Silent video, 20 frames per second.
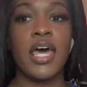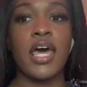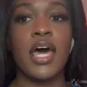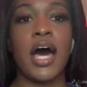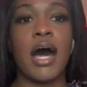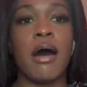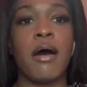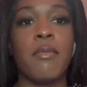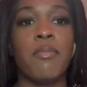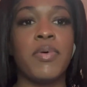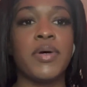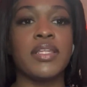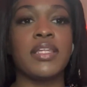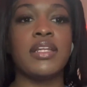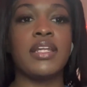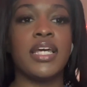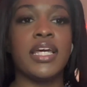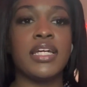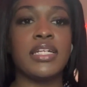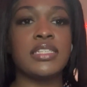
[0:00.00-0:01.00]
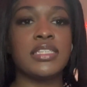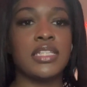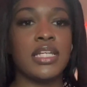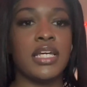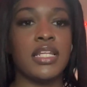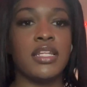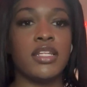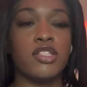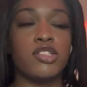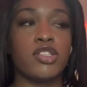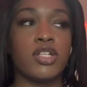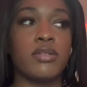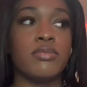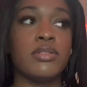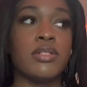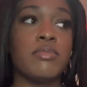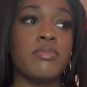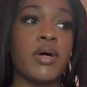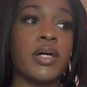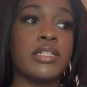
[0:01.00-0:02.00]
I'll put the links in the
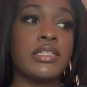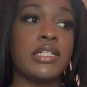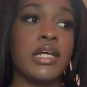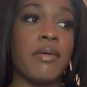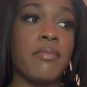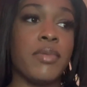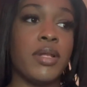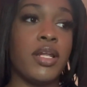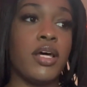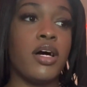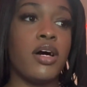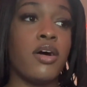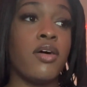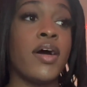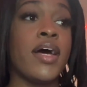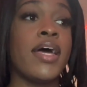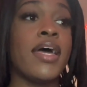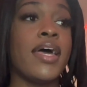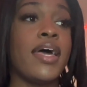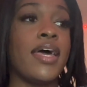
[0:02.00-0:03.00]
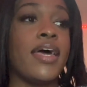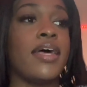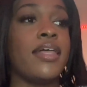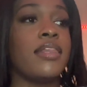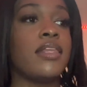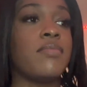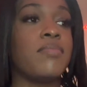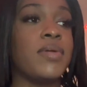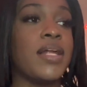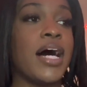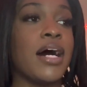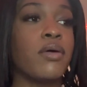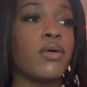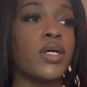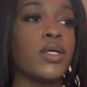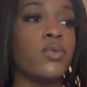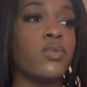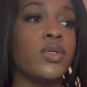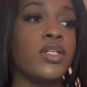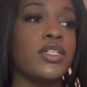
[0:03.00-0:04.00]
description box down below. And the black
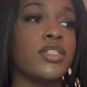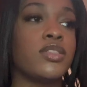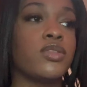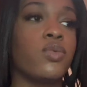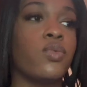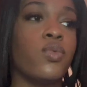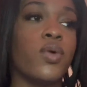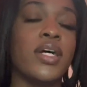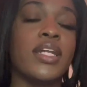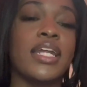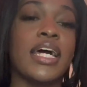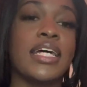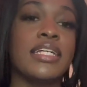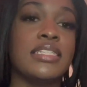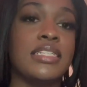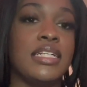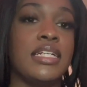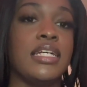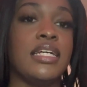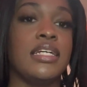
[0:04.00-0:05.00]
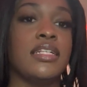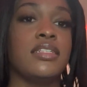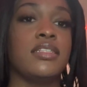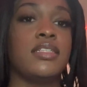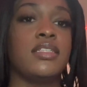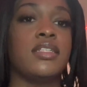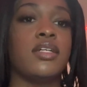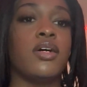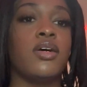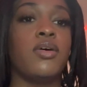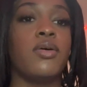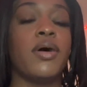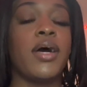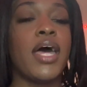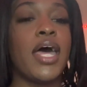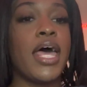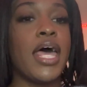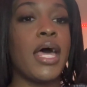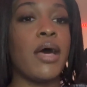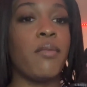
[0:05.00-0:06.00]
one was $119. So
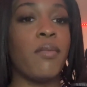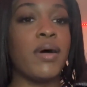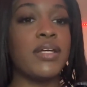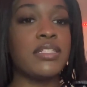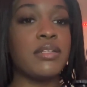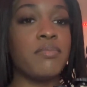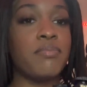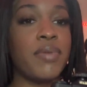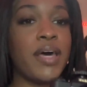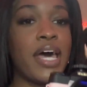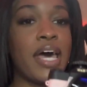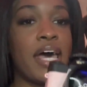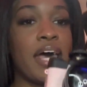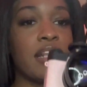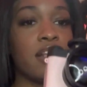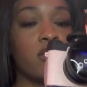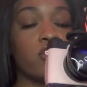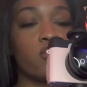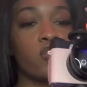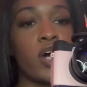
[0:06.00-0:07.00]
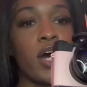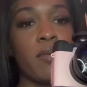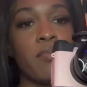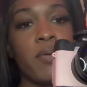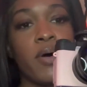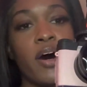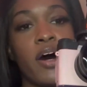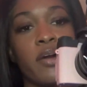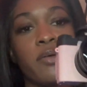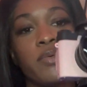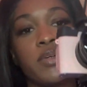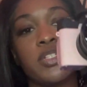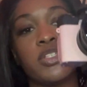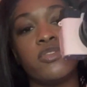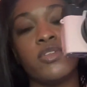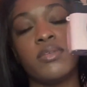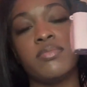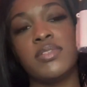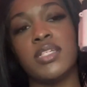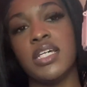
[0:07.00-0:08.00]
it wasn't bad. The tripod was
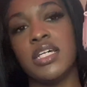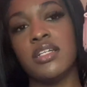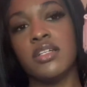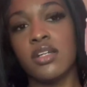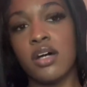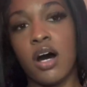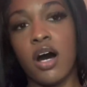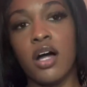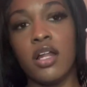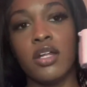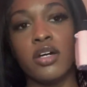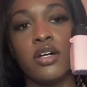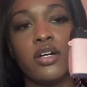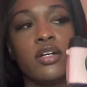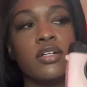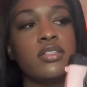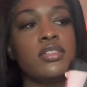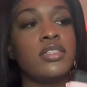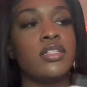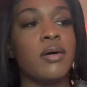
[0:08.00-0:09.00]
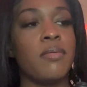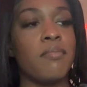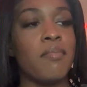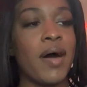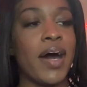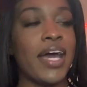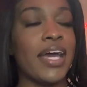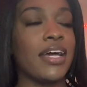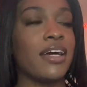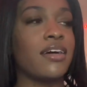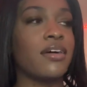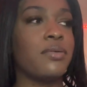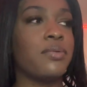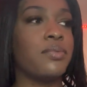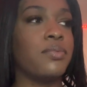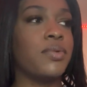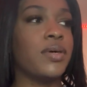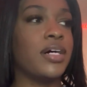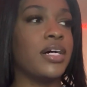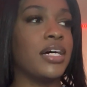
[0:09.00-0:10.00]
$15. The mic
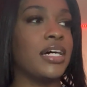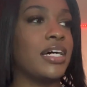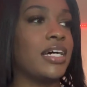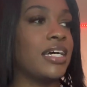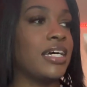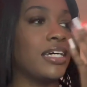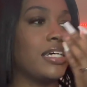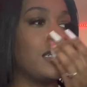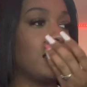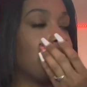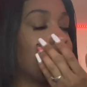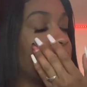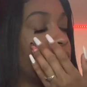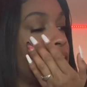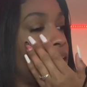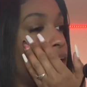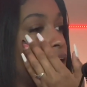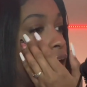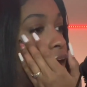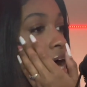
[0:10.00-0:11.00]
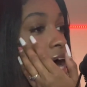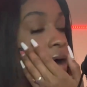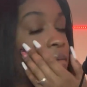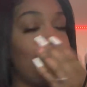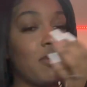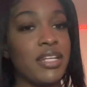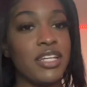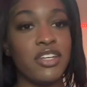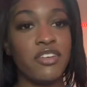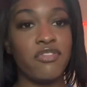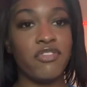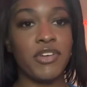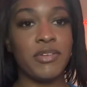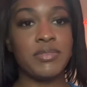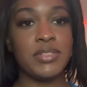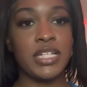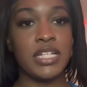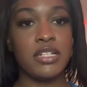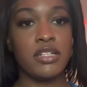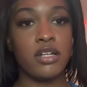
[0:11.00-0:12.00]
was, I believe,
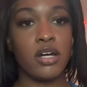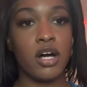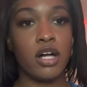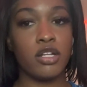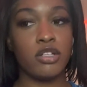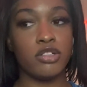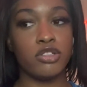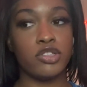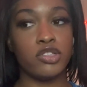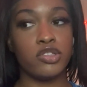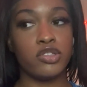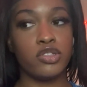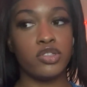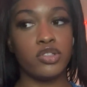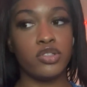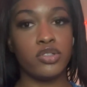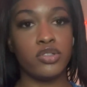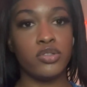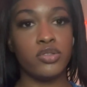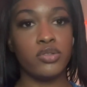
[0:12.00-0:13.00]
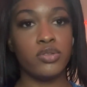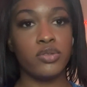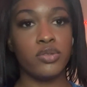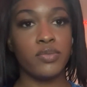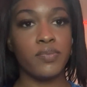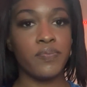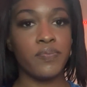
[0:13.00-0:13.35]
$15 too.